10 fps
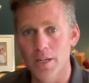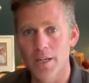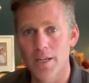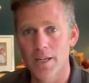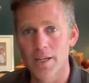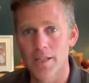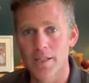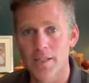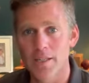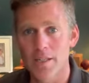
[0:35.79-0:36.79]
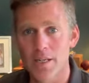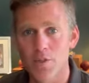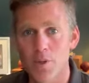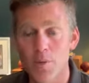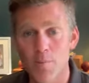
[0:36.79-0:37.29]
And uh,
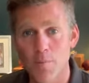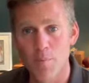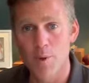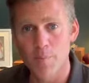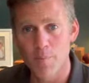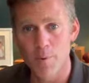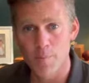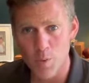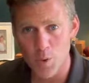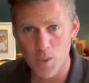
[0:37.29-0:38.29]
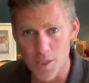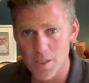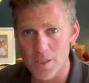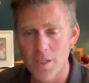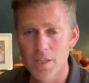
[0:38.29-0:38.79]
so we, we, we bought it,